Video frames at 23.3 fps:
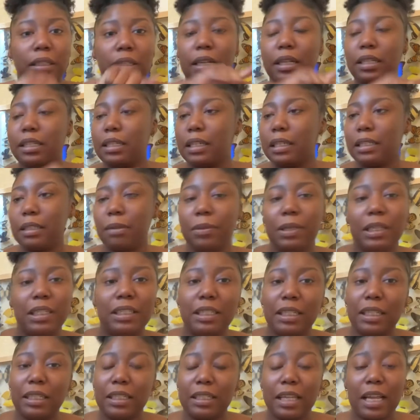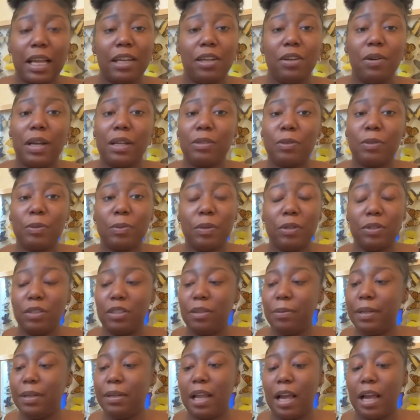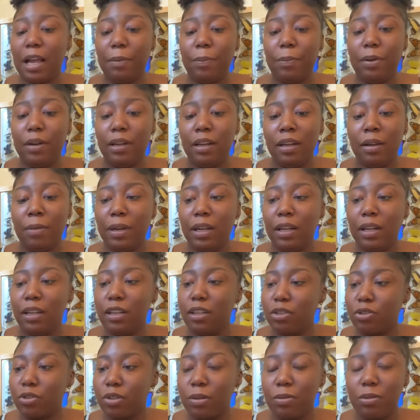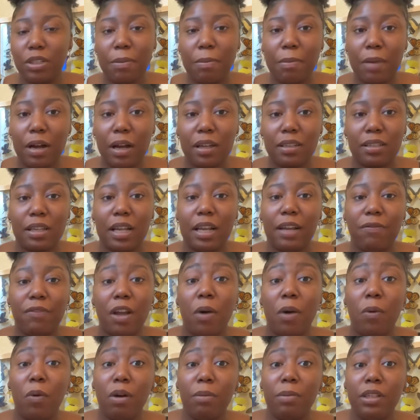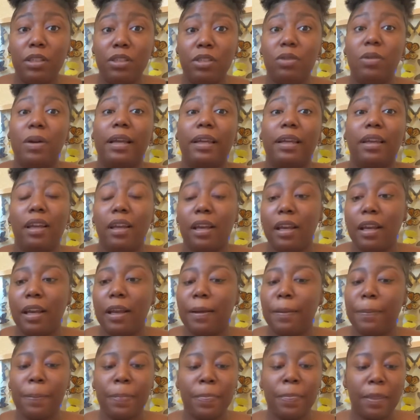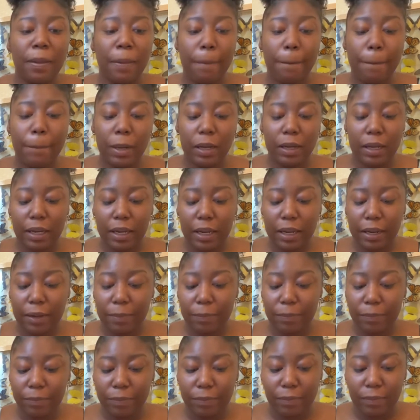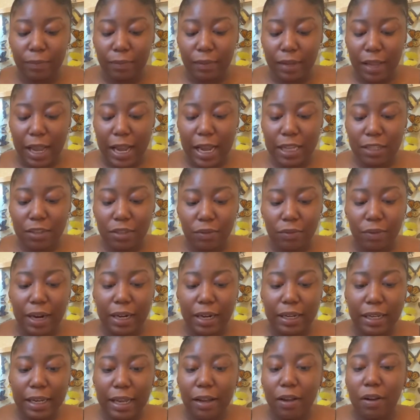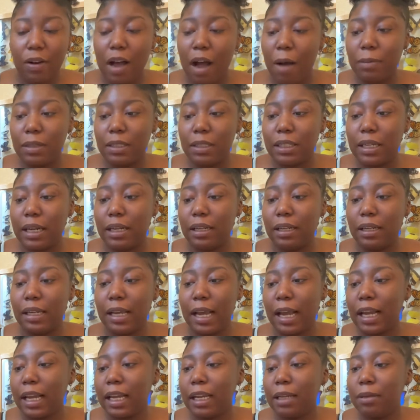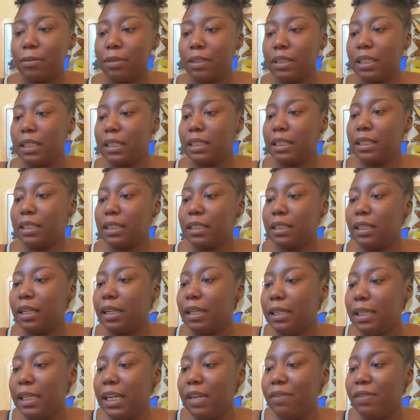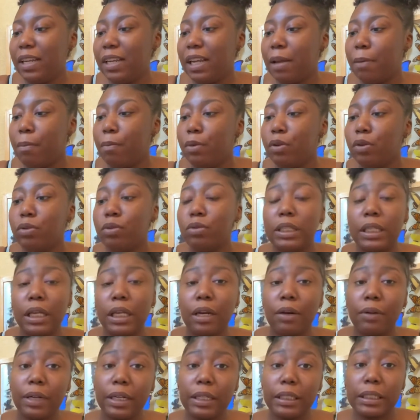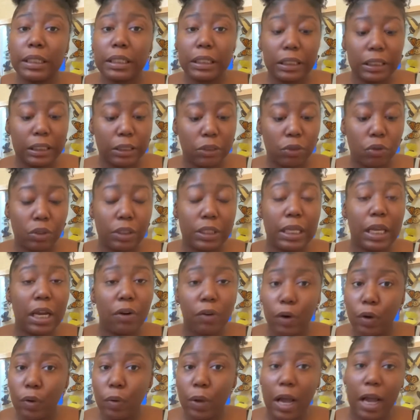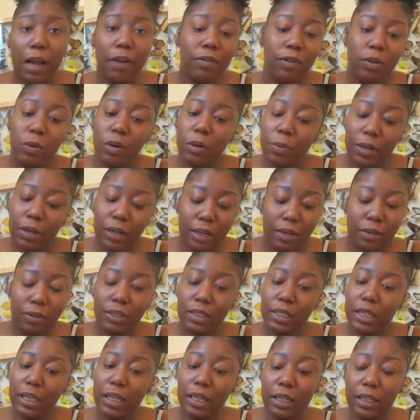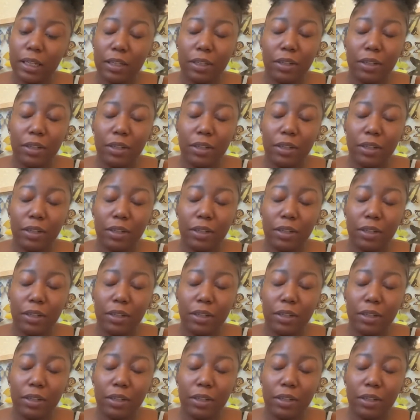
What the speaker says: Get y'all some of these decks. I know I'm supposed to be like putting them in the description box. Like if y'all want me to, I can. But as of right now, I'm gonna say the names. This is the Deviant Moon Tarot or Tarot, however you want to pronounce it.